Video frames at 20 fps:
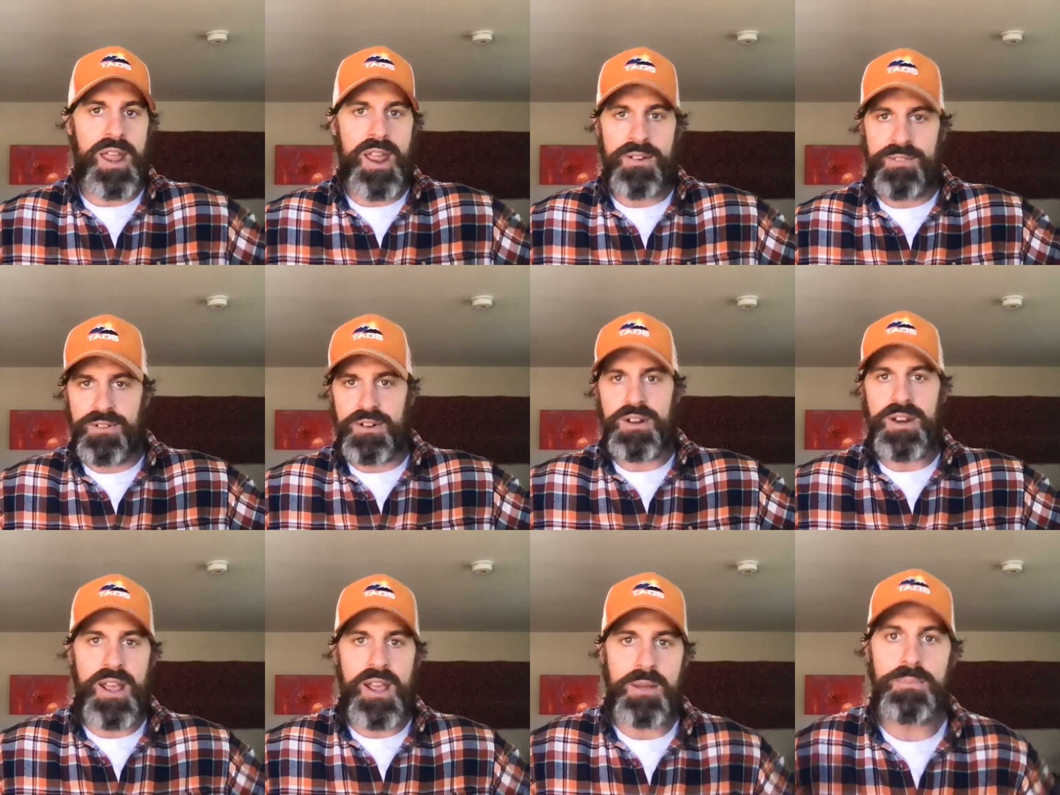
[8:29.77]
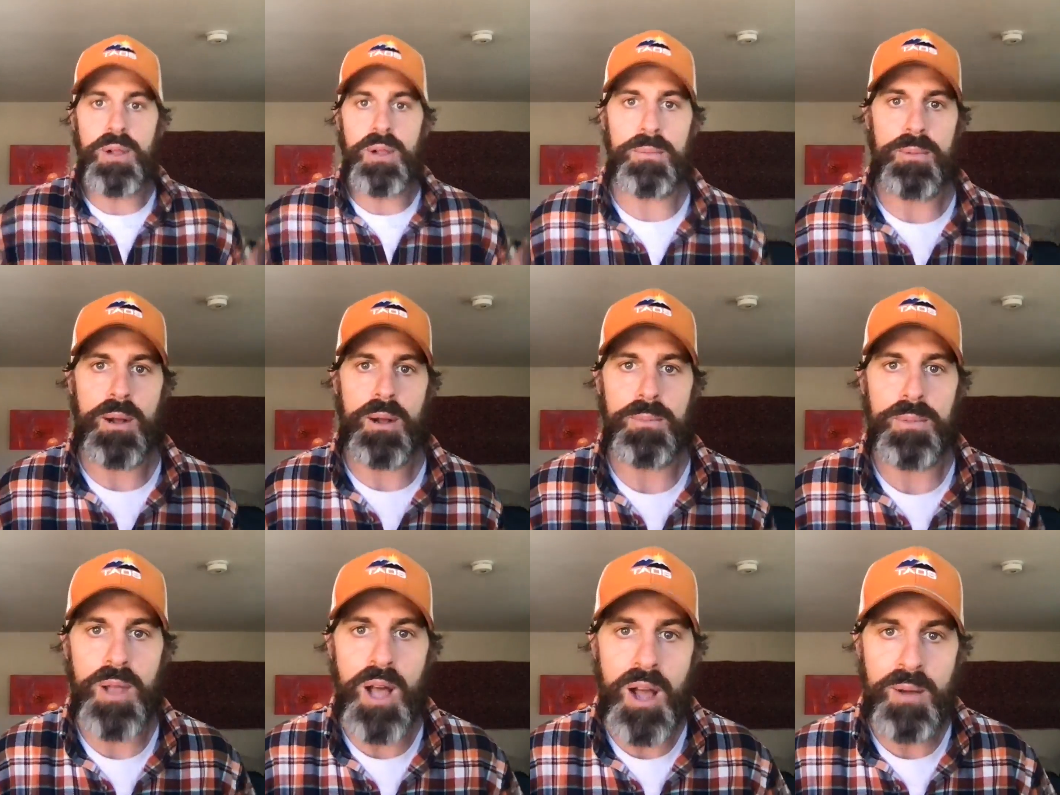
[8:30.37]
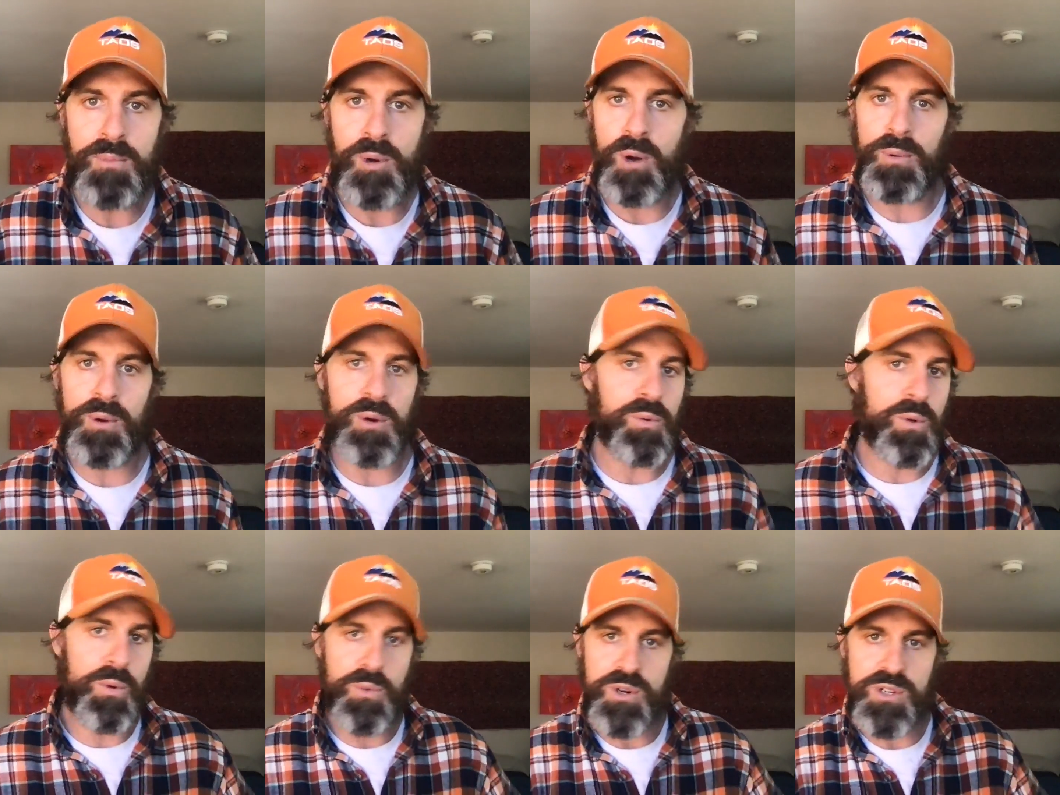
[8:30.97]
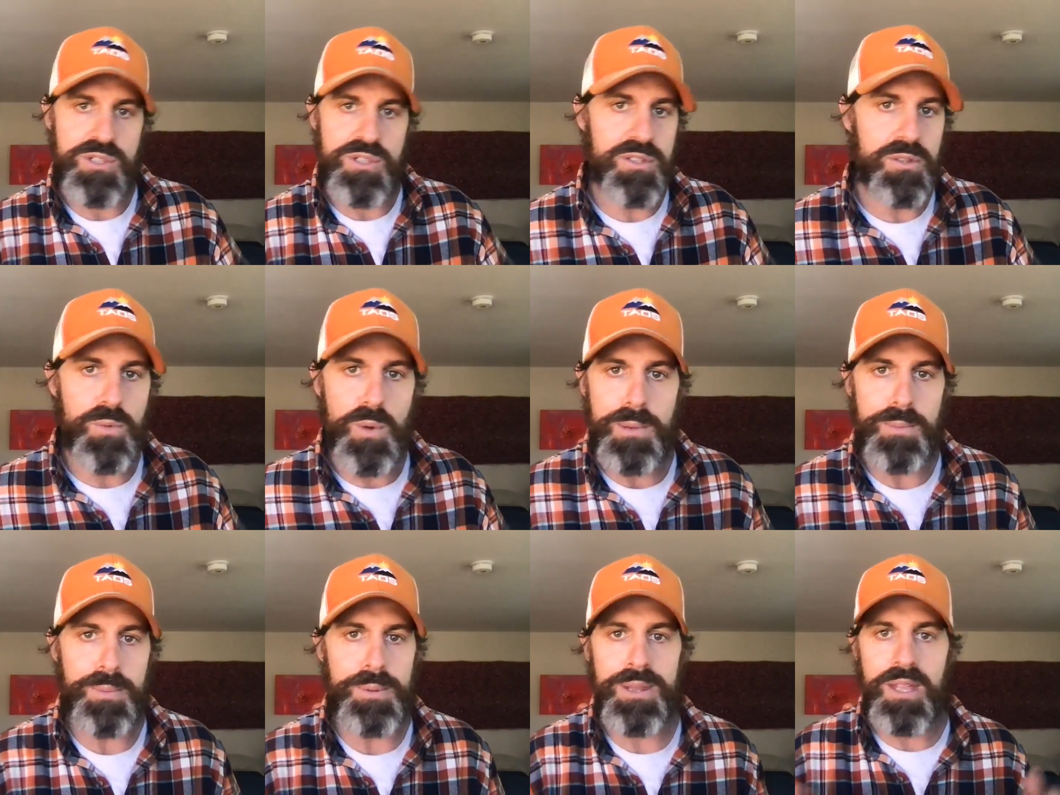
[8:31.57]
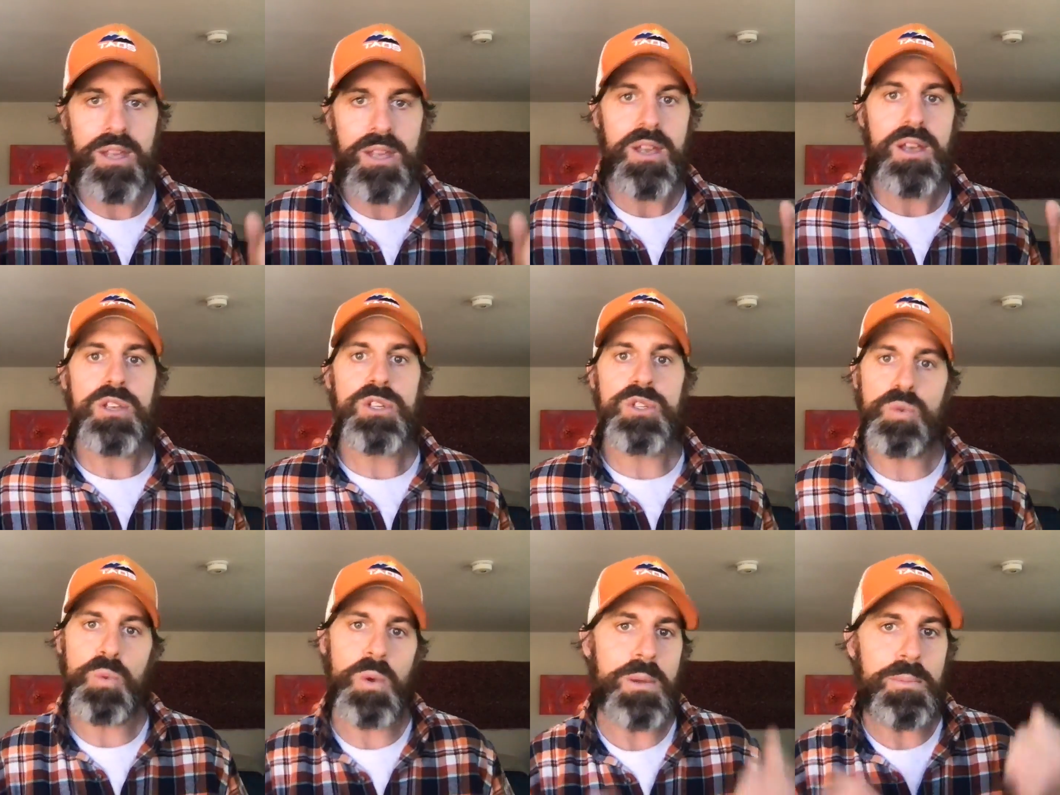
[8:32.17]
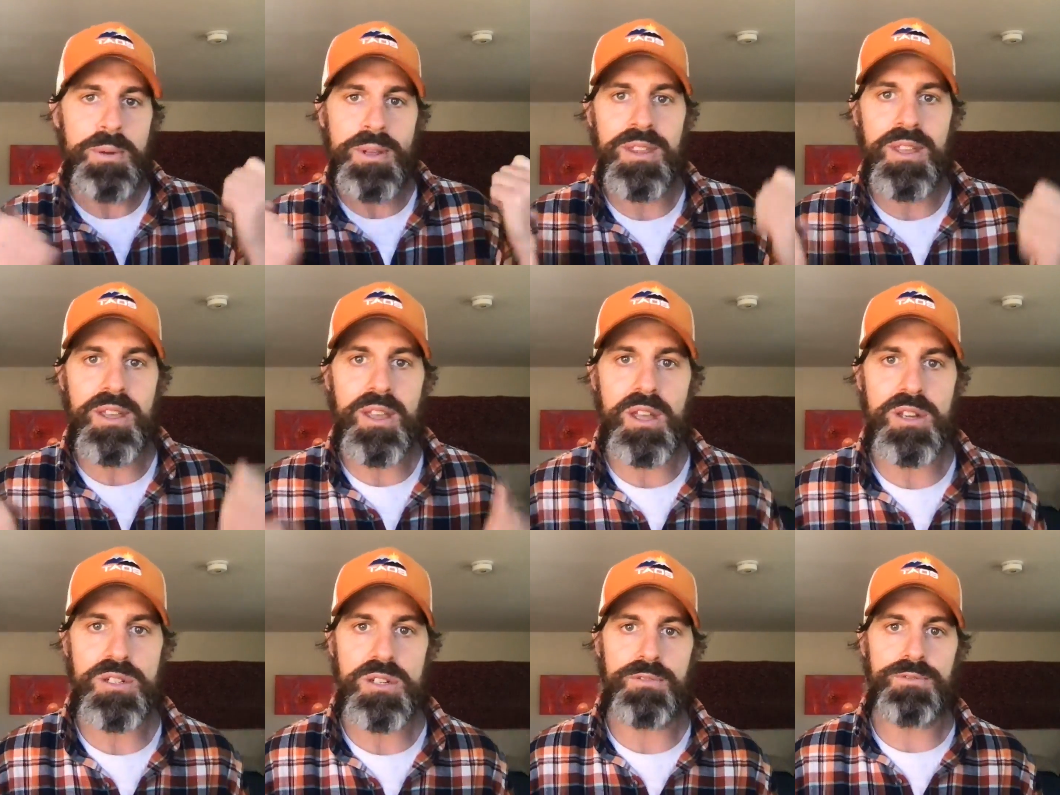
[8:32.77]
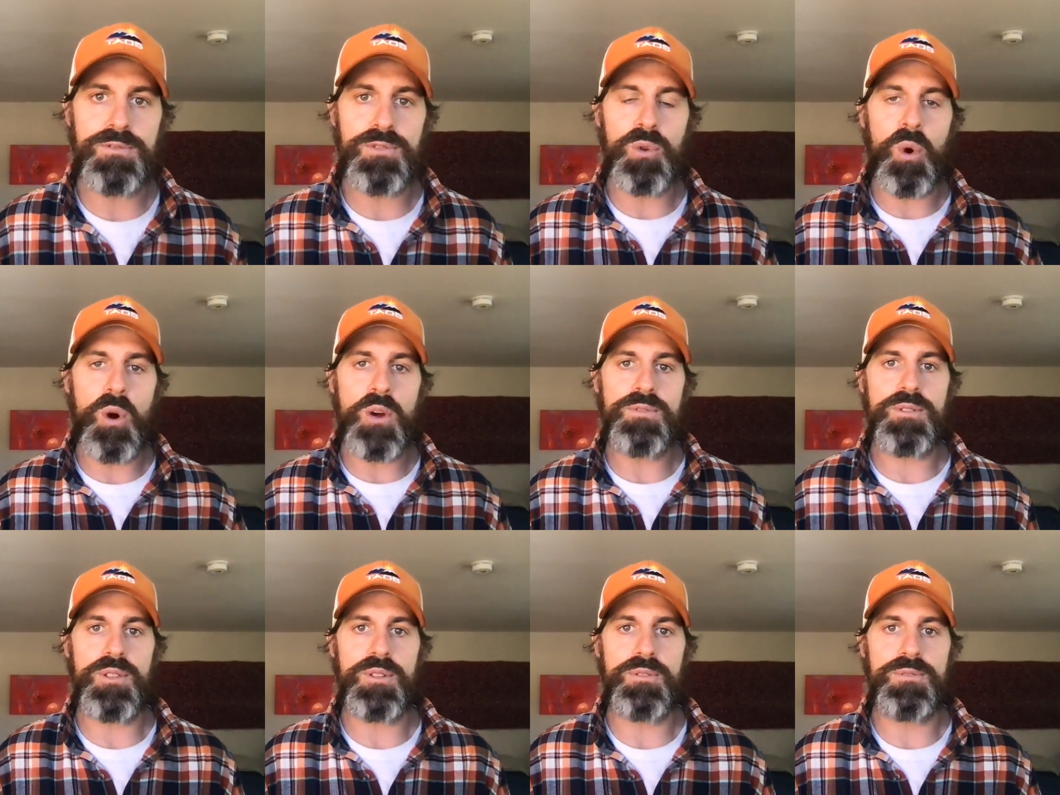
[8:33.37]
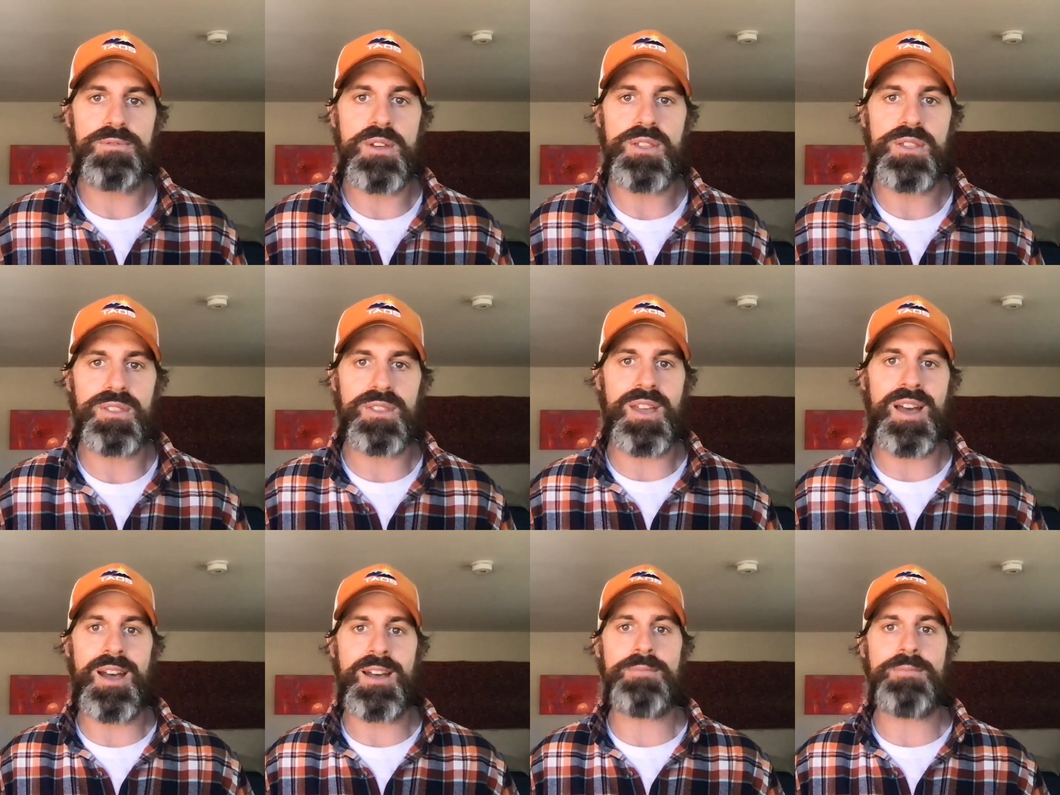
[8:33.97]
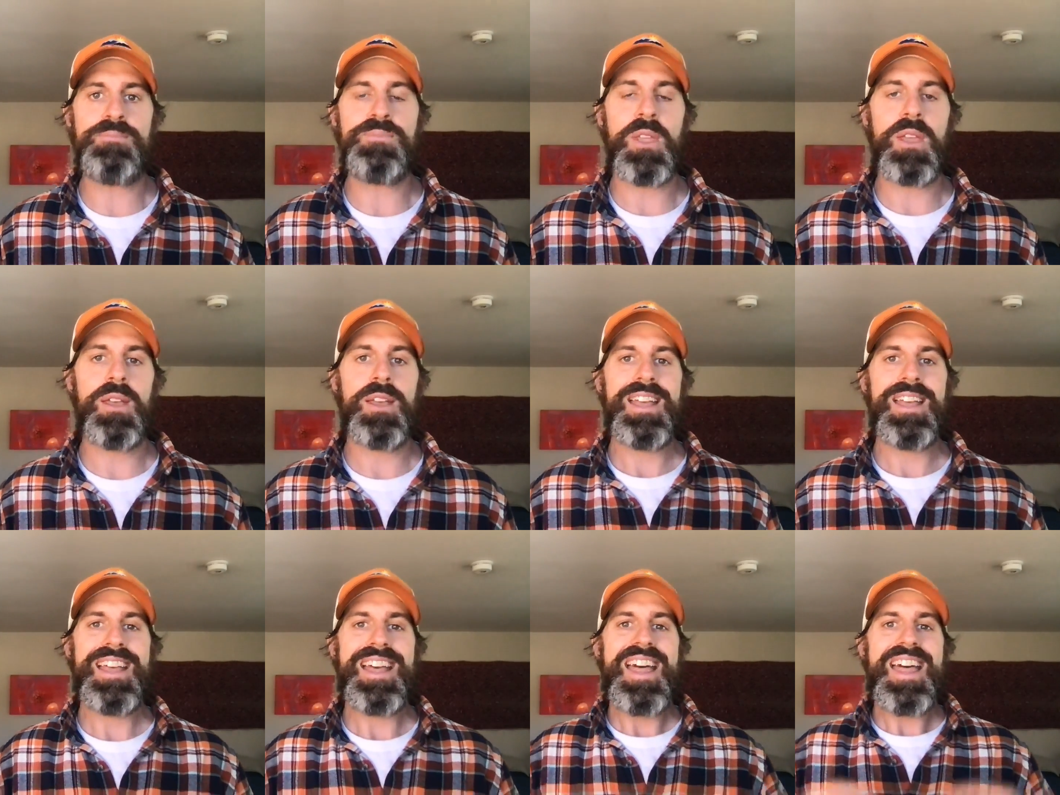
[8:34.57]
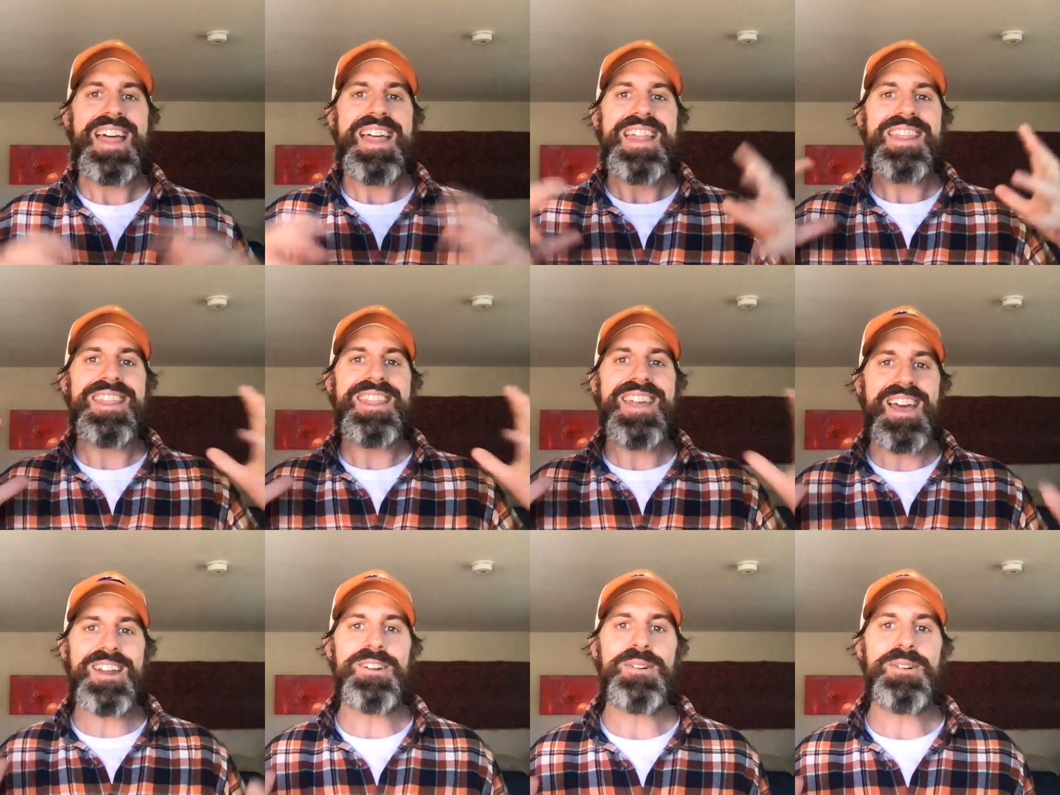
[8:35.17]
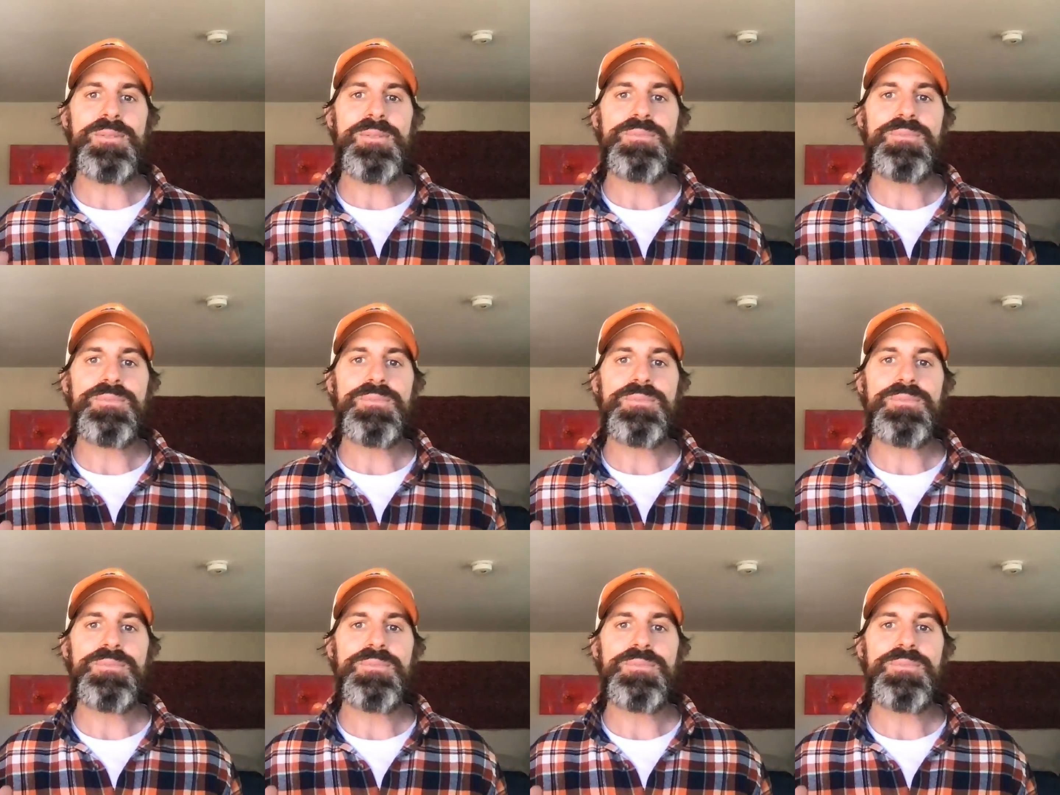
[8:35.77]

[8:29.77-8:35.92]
everyday, blah, blah, blah moment when we're sweeping the kitchen floor for the fifth time. Then